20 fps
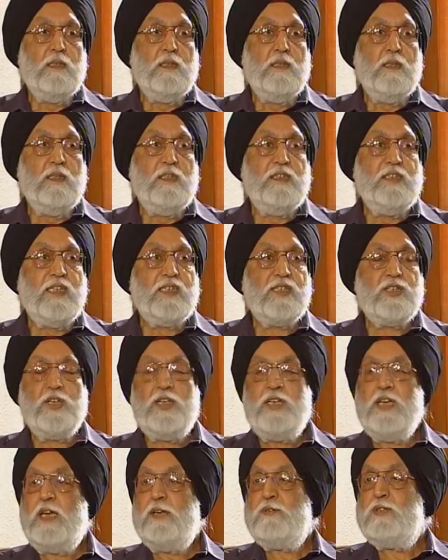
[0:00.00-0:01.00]

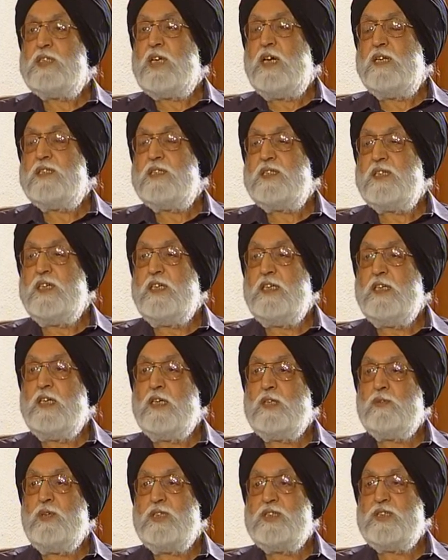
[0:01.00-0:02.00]
Yesterday I was sports? Answering
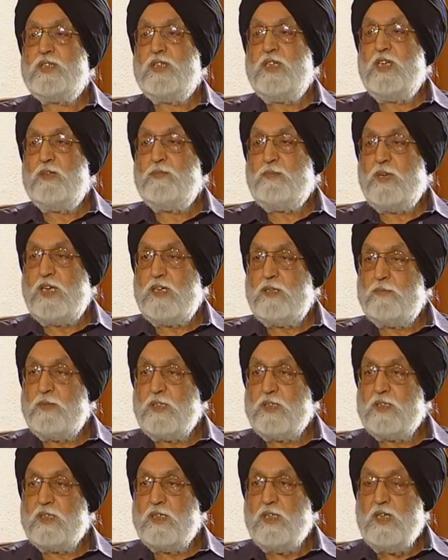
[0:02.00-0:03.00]
mm-hmm. a question in
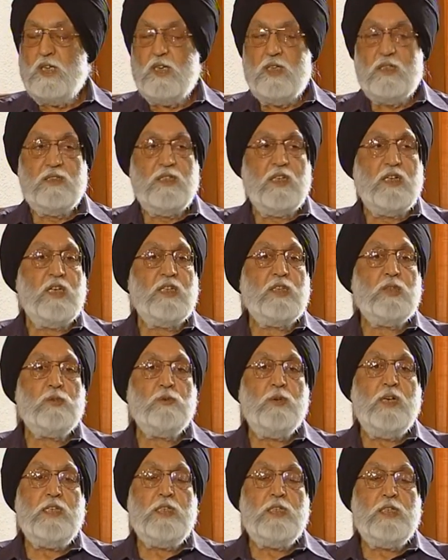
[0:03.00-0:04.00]
Parliament. There are
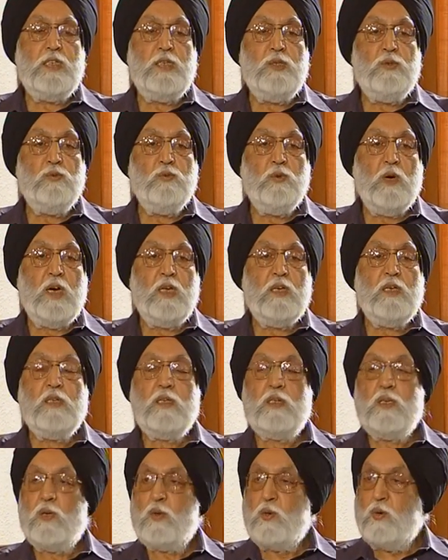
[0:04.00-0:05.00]

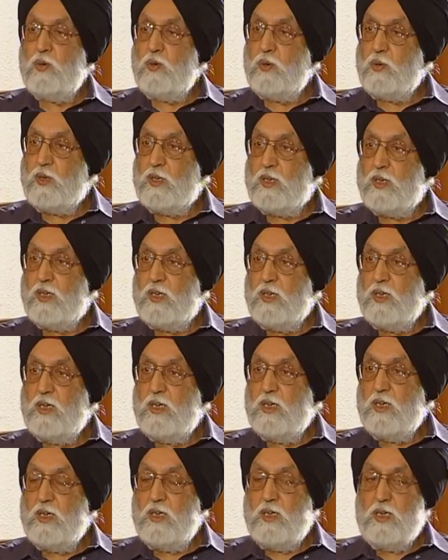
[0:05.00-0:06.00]
21 crore
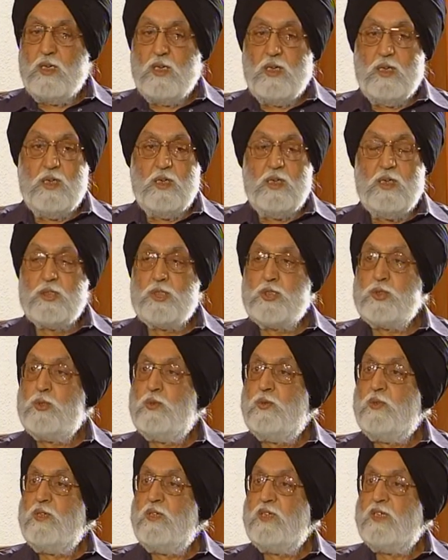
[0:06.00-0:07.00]

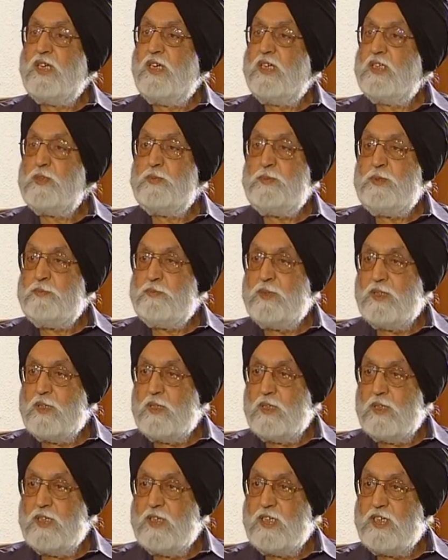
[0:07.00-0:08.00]
student age
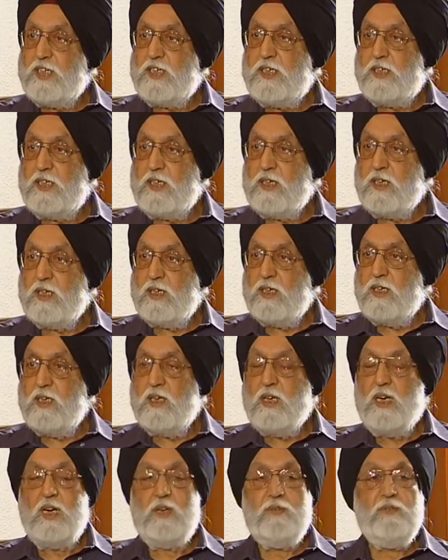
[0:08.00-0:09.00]
people in India,
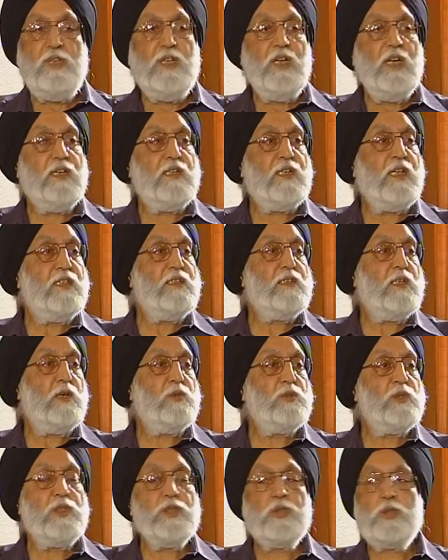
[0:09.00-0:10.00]
and we had
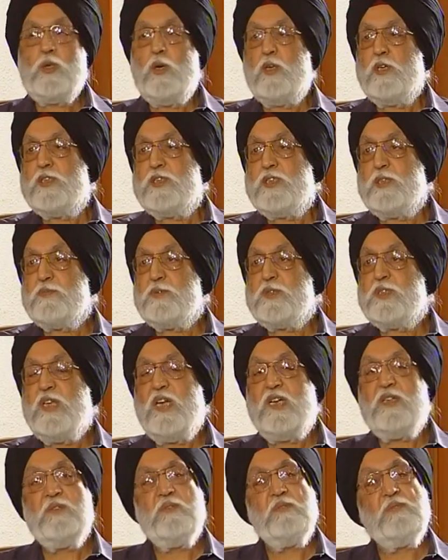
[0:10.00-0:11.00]
10,000 scholarships,
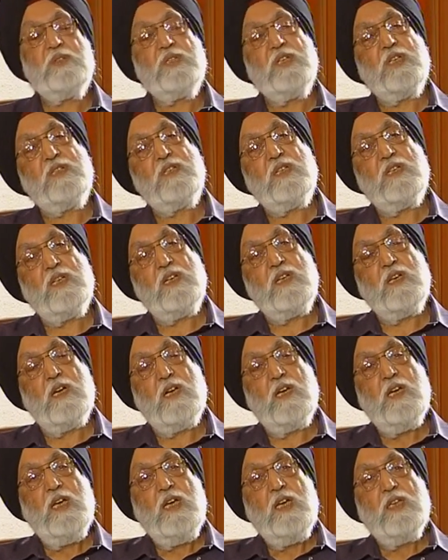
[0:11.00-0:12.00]
that to
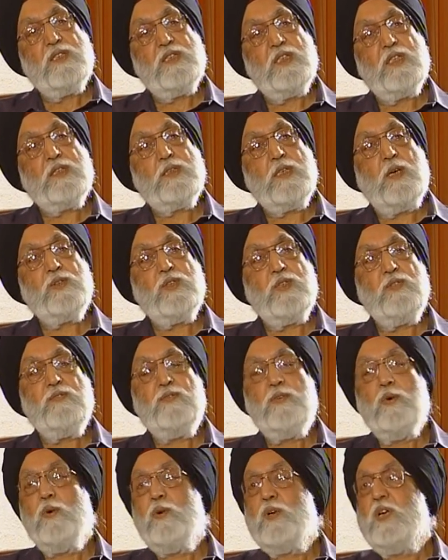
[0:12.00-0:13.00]

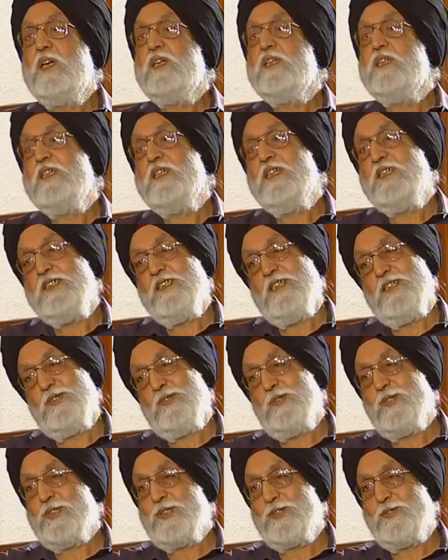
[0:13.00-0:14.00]
6,400 a year
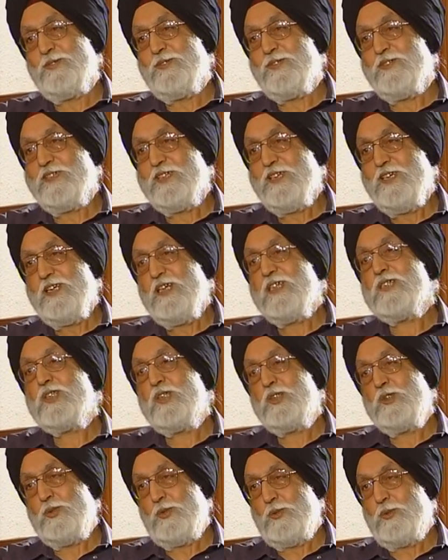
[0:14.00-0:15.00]
to a student.
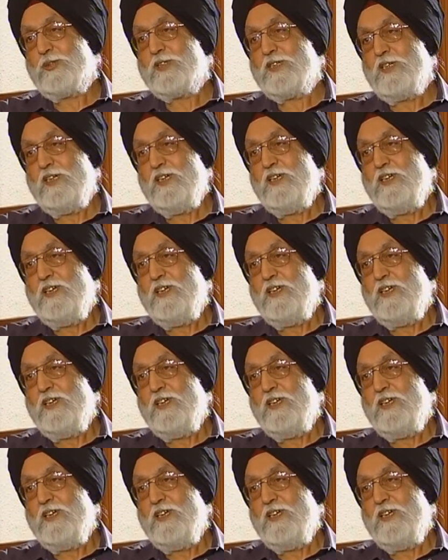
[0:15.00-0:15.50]
It's a joke.